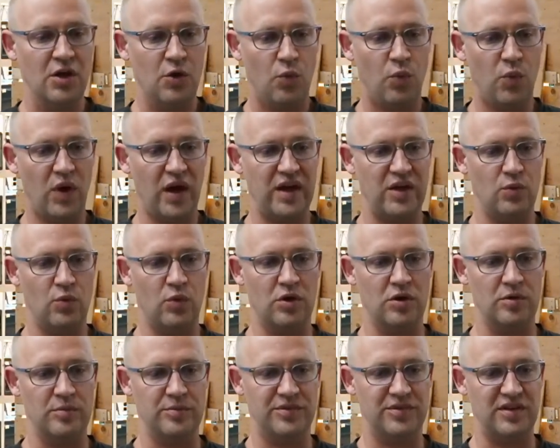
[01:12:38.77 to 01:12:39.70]
white
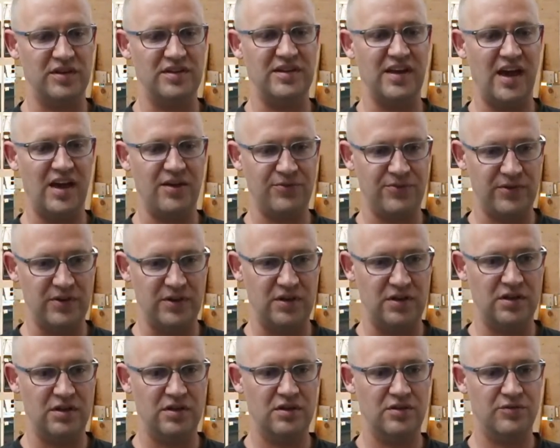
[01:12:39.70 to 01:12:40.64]
worms, and
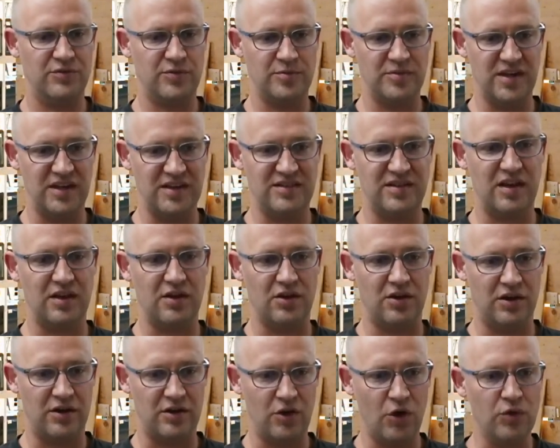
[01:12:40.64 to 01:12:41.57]
Daphnia from day 10
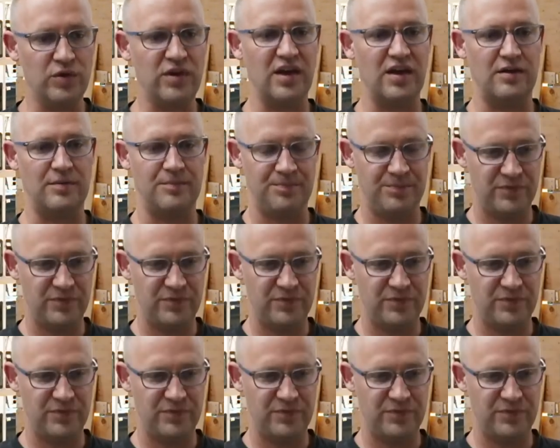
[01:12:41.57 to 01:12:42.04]
on. Okay,